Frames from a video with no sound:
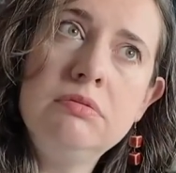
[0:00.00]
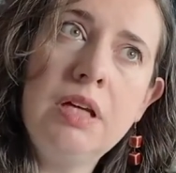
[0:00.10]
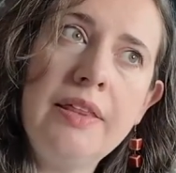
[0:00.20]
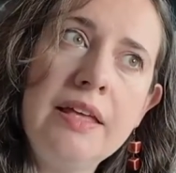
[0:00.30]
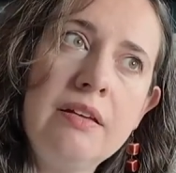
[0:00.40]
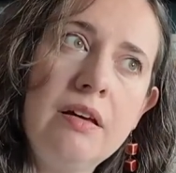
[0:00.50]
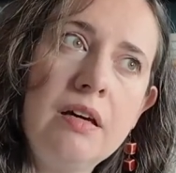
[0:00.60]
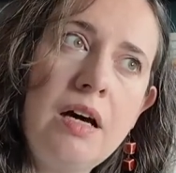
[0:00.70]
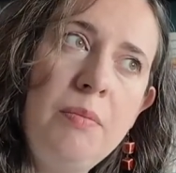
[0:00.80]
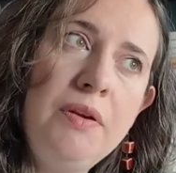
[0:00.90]
I think, a
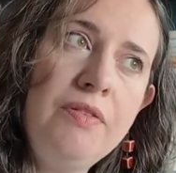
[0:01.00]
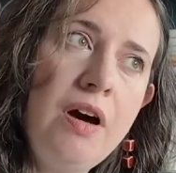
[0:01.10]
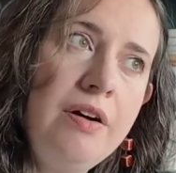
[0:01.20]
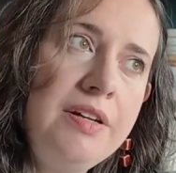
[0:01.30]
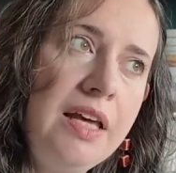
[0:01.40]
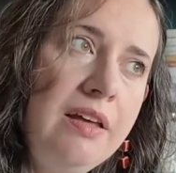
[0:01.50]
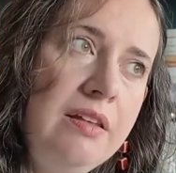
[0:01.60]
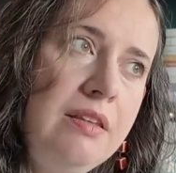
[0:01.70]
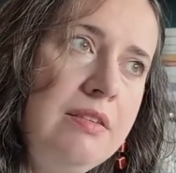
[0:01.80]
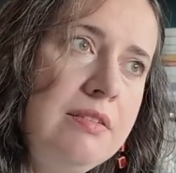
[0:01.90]
couple of
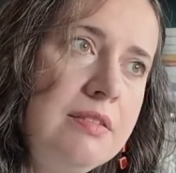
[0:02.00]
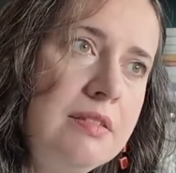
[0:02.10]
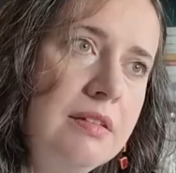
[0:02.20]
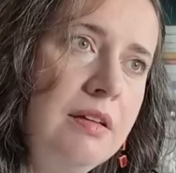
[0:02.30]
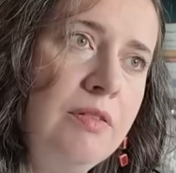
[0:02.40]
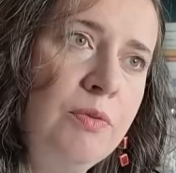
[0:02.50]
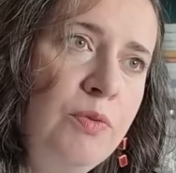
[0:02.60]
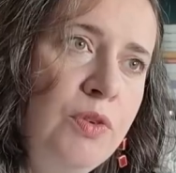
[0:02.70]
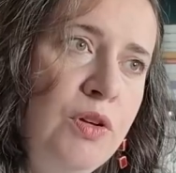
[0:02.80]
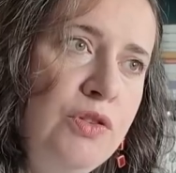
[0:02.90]
cardigans, a
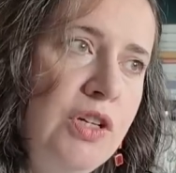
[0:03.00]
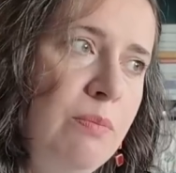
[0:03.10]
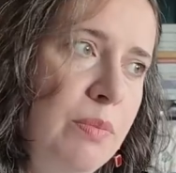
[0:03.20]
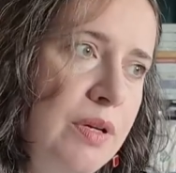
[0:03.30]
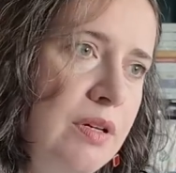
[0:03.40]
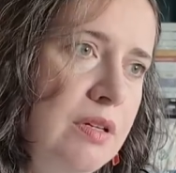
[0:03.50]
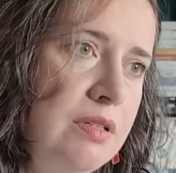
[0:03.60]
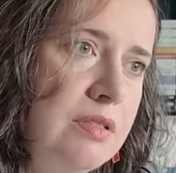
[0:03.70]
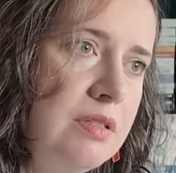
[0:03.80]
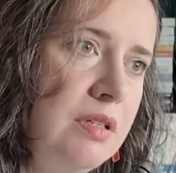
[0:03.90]
few
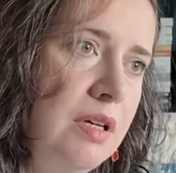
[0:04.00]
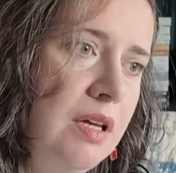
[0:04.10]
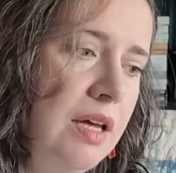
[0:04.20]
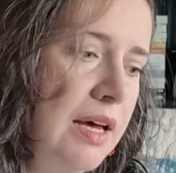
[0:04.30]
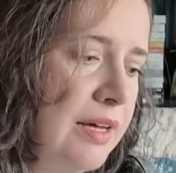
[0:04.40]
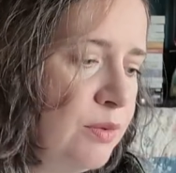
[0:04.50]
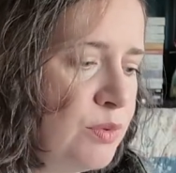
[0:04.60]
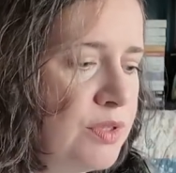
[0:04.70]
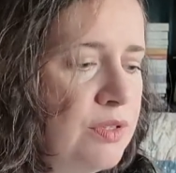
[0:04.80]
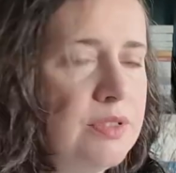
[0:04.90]
jumpers, and
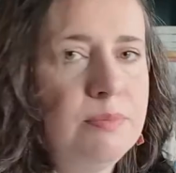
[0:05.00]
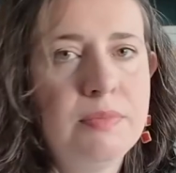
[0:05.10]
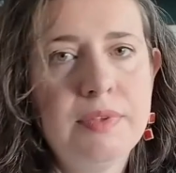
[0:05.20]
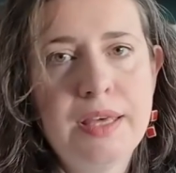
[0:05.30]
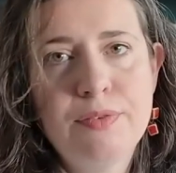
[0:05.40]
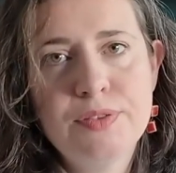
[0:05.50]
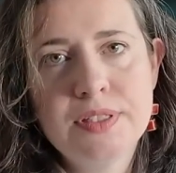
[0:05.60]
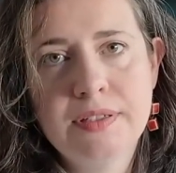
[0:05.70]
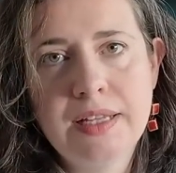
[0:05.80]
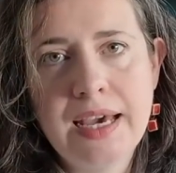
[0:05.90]
also some gifts
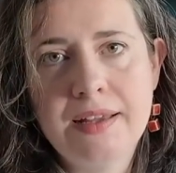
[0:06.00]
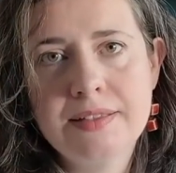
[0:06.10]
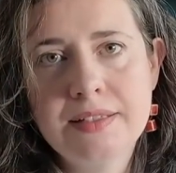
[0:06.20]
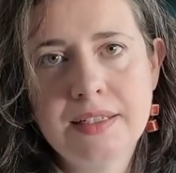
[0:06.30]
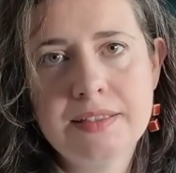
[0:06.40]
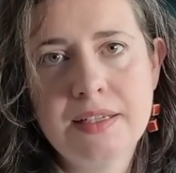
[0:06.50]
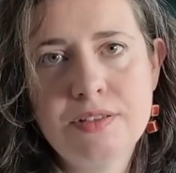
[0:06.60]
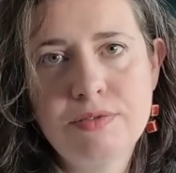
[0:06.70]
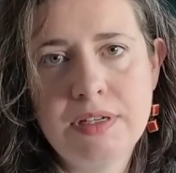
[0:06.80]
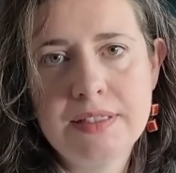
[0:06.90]
and hats and
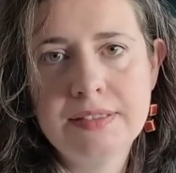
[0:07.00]
accessories